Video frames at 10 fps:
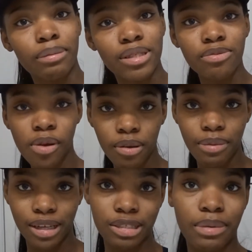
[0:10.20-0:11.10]
greetings and welcome
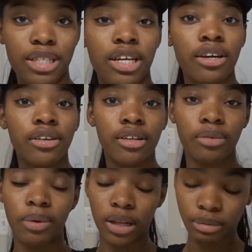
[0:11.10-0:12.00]
back to my channel,
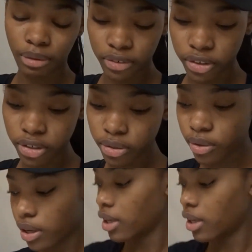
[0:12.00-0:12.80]
and welcome if you're new.